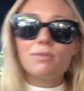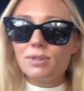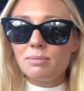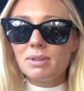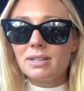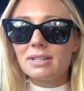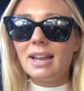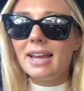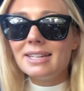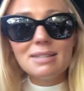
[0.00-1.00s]
forty minutes
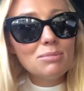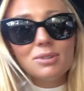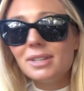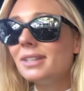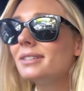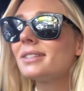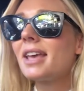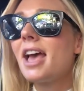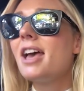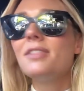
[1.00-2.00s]
late in the morning is
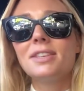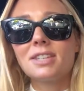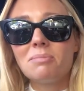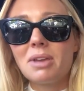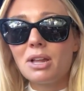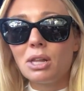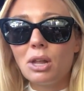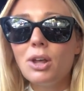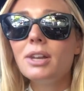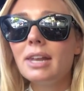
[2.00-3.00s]
there's going to be a
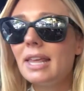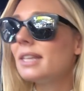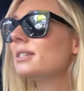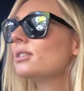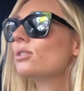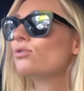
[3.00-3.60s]
lot less